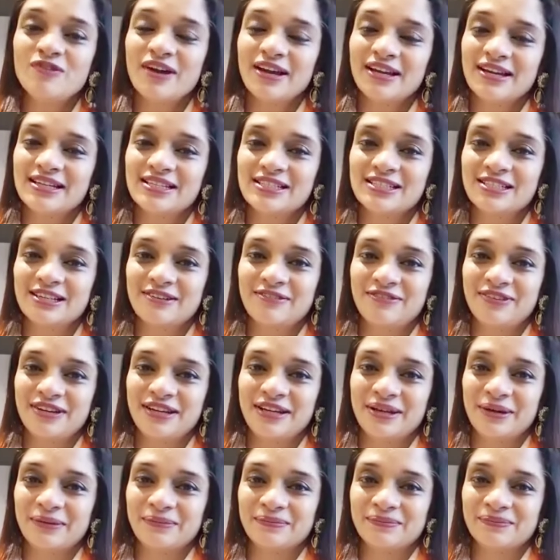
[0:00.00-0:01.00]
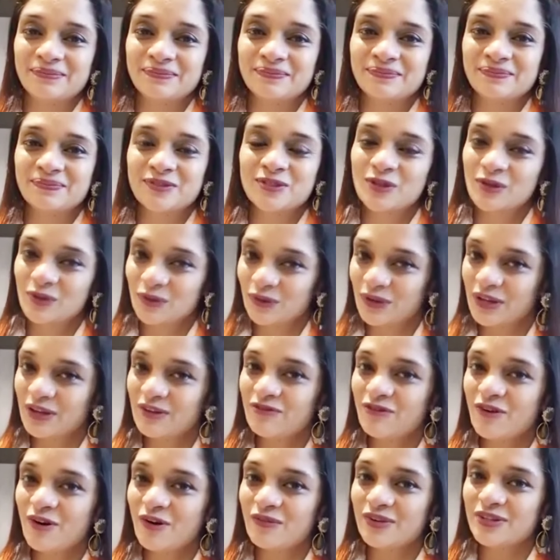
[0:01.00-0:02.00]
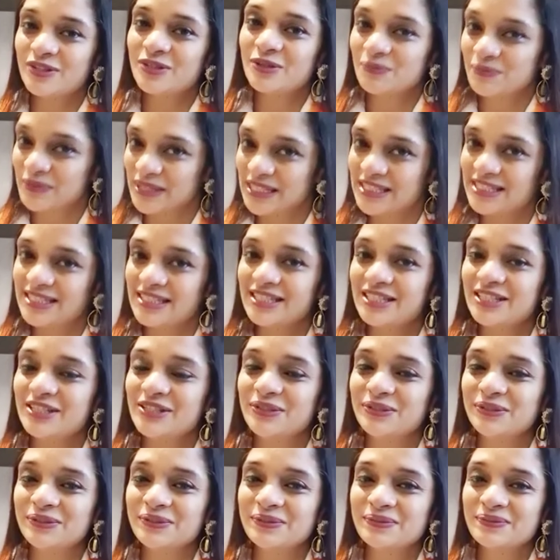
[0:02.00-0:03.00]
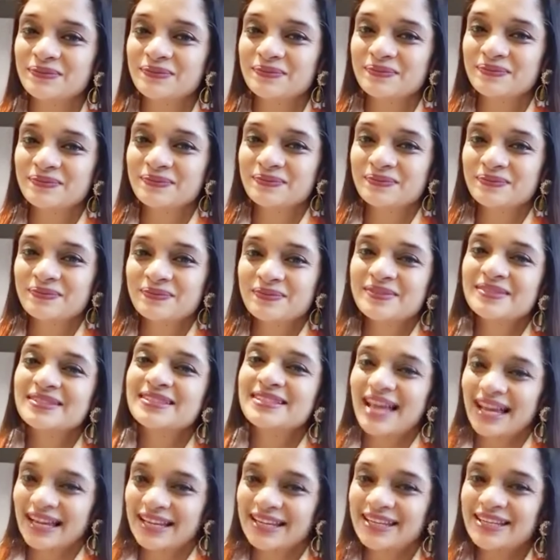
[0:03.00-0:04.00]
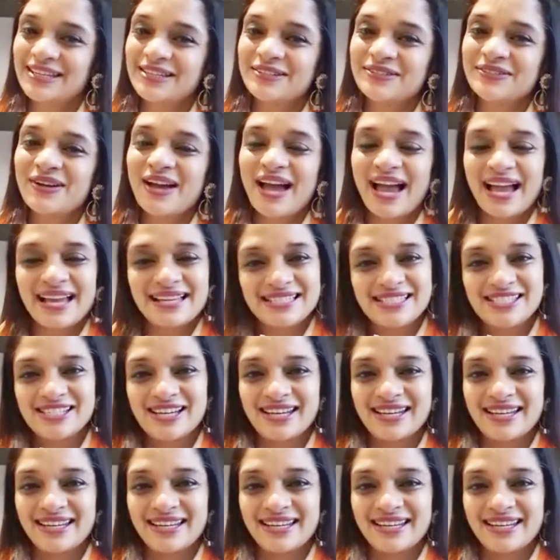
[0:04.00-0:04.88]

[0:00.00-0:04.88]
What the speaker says: financial freedom. So looking forward to meeting you. Thank you and Jai